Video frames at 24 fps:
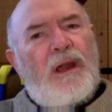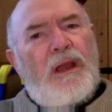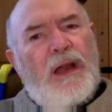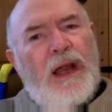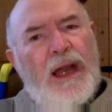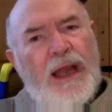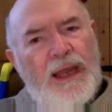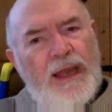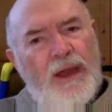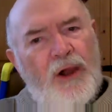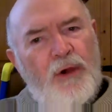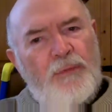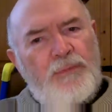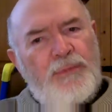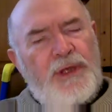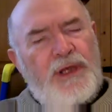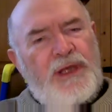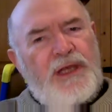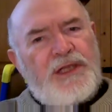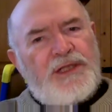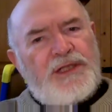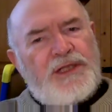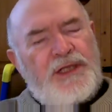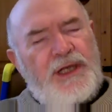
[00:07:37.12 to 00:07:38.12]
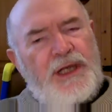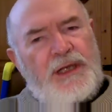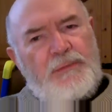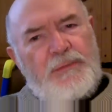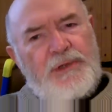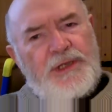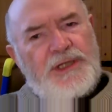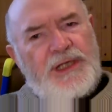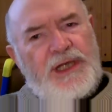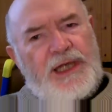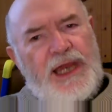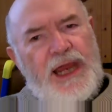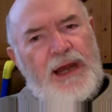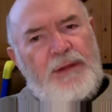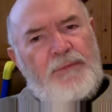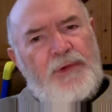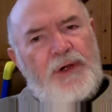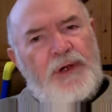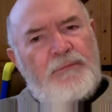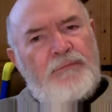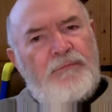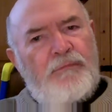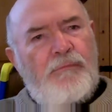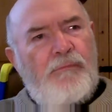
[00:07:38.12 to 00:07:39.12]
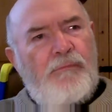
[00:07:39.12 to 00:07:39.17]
I hope you're listening, Mr. Cameron.